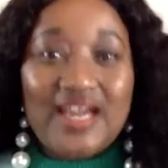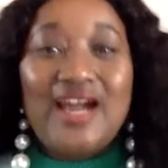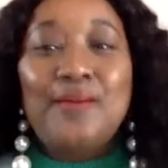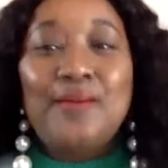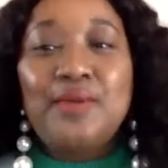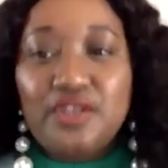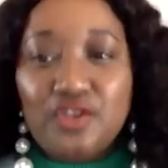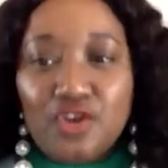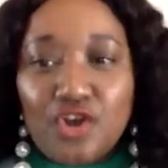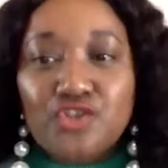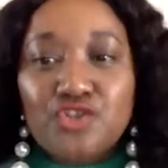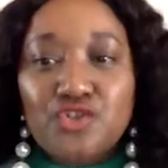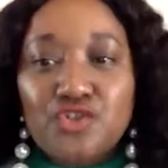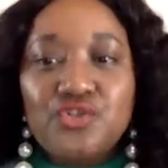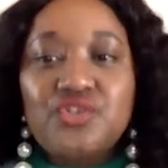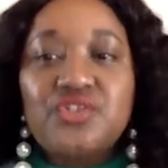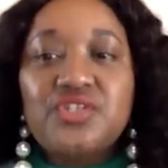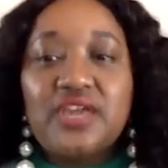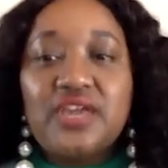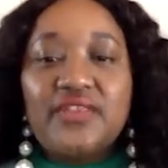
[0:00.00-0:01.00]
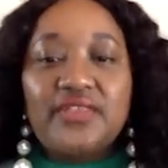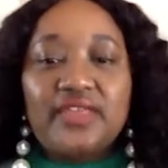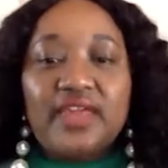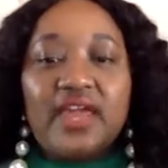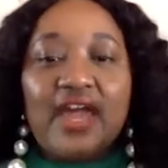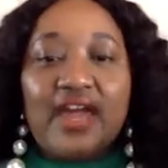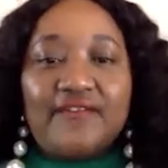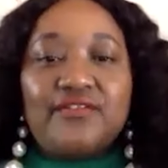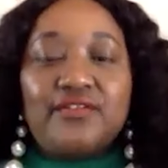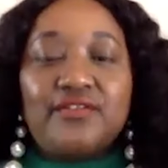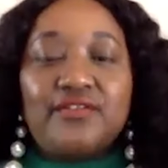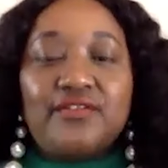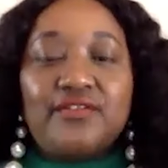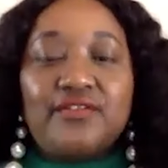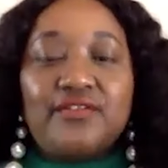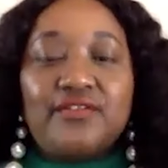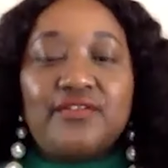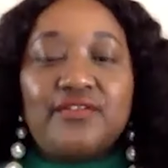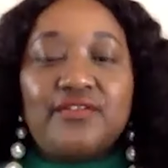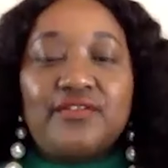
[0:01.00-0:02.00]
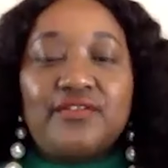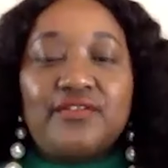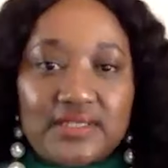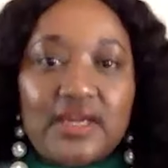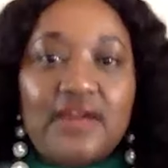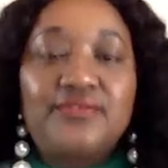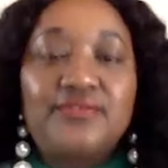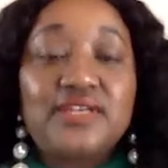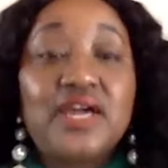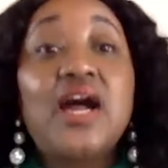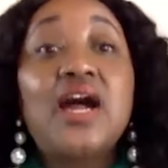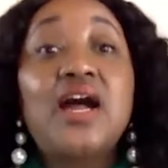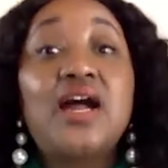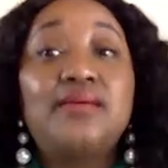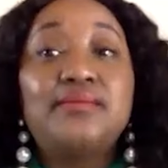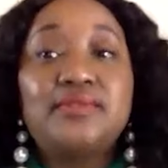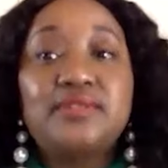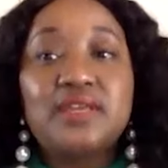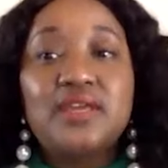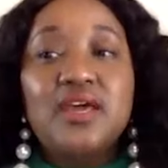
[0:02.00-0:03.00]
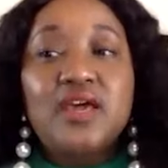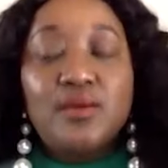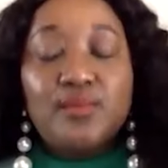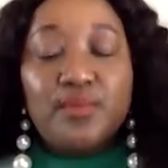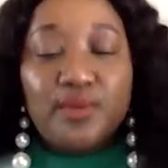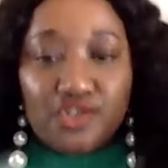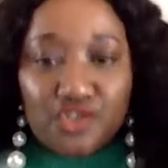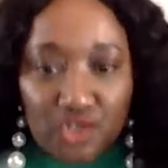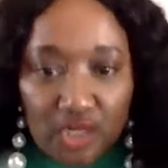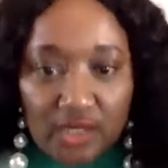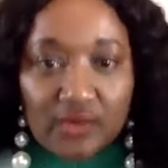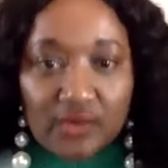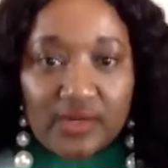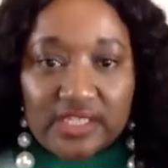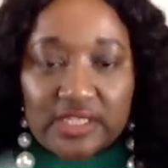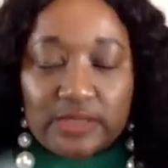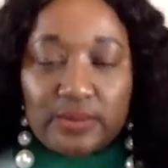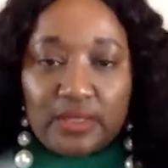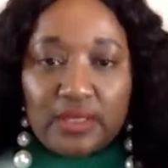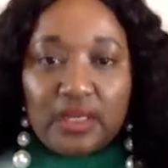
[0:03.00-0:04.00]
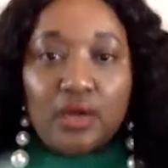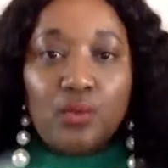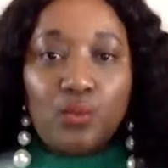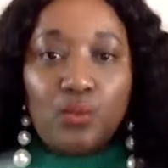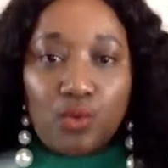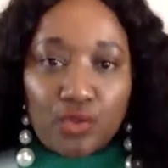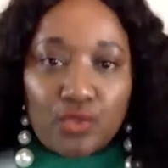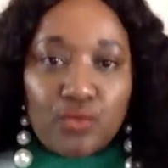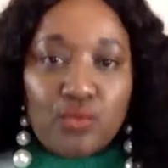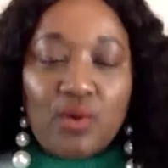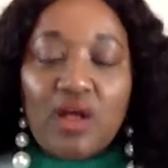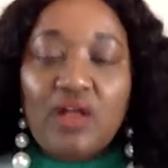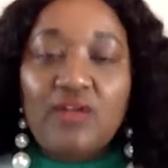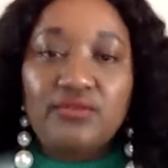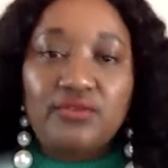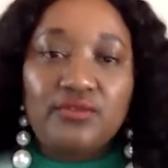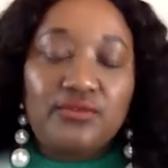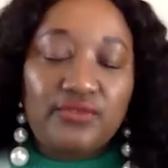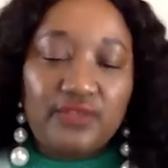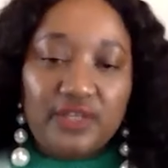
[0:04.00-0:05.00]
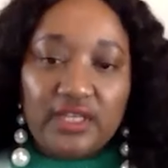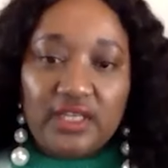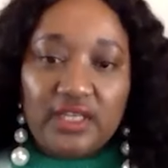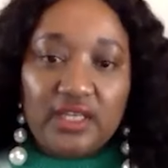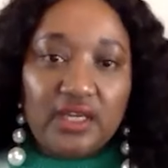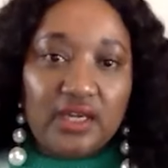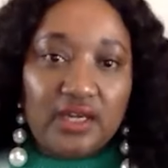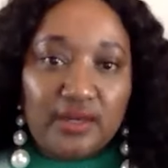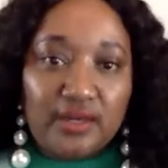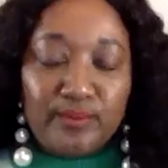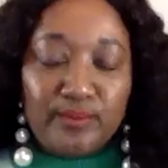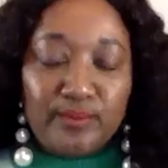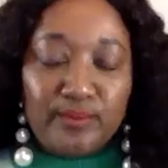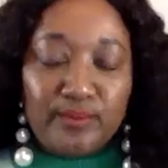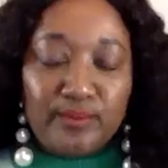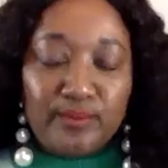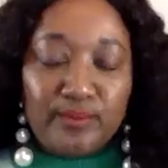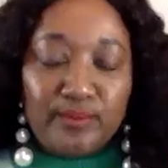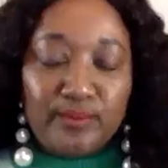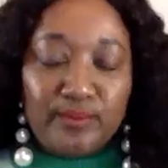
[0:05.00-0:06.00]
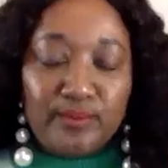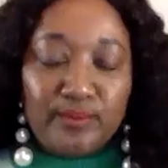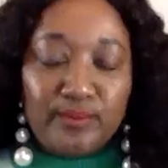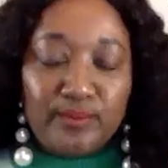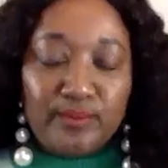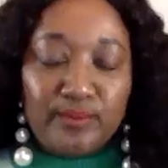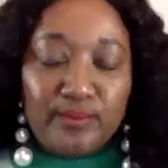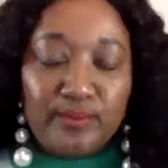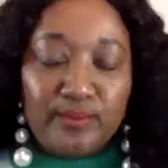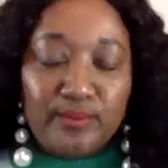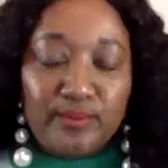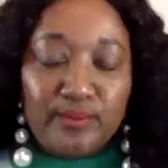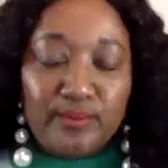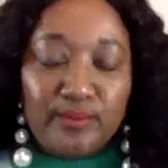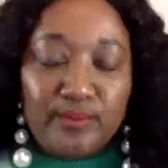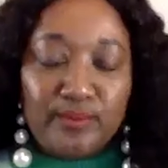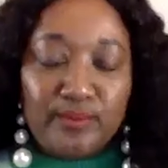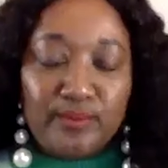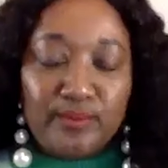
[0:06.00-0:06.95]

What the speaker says: I mean, not to say that there haven't been tough times, but generally it's been a worthwhile, fulfilling journey.